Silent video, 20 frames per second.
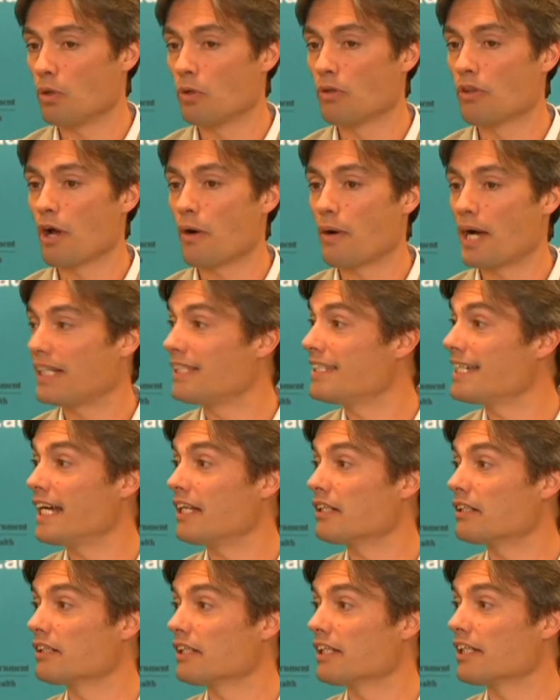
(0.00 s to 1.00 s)
although
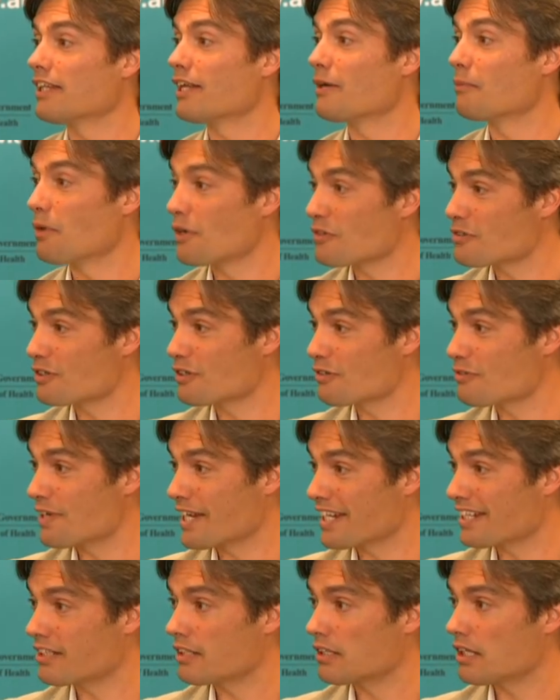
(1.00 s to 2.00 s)
undoubtedly there was an
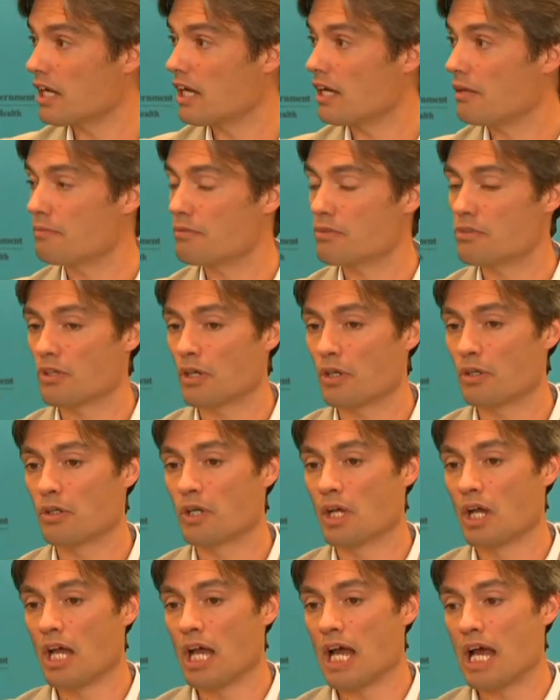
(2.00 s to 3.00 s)
effect. Um, so,
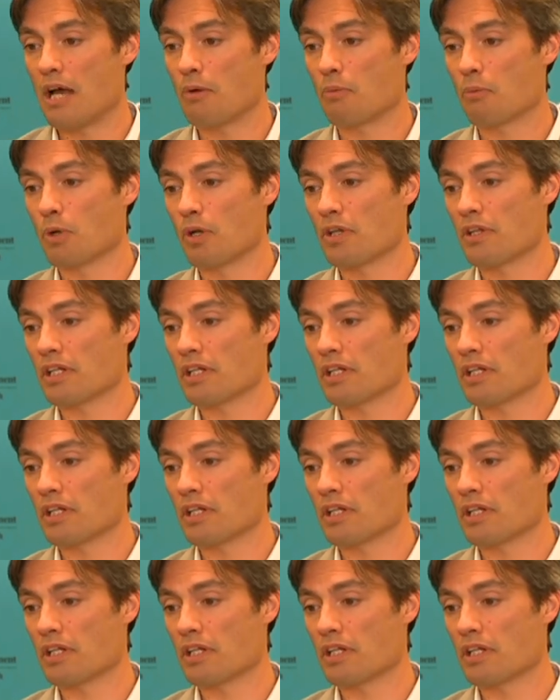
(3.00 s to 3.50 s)
uh, were